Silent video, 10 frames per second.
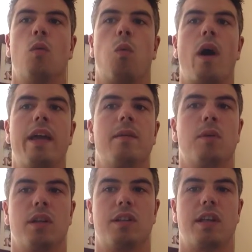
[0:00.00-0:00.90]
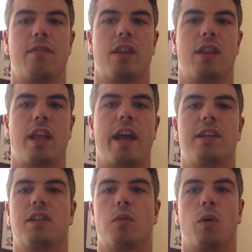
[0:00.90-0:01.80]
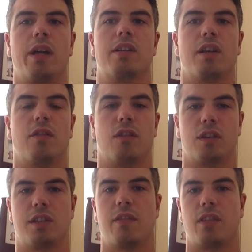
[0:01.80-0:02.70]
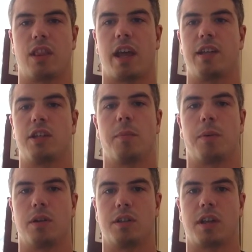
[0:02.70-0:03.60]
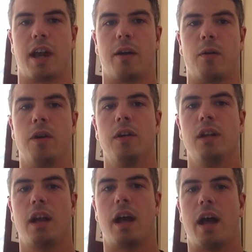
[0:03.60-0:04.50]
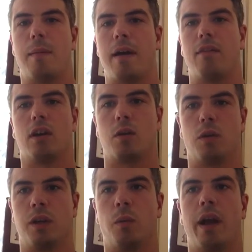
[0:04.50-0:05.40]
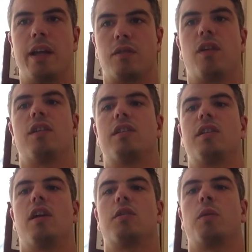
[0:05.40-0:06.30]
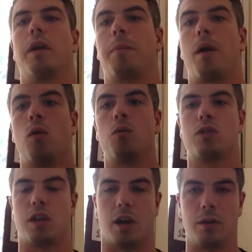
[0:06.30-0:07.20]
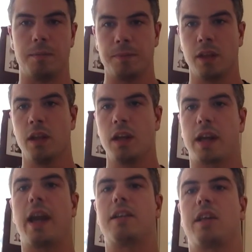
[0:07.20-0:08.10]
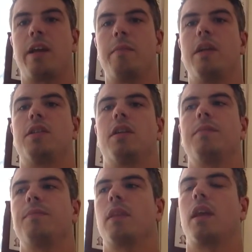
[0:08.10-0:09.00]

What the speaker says: Weigh them on the 7th day, so weigh yourself on the 7th day, jump on the scale and have a look at what your weight is versus last week, but also get a tape measure.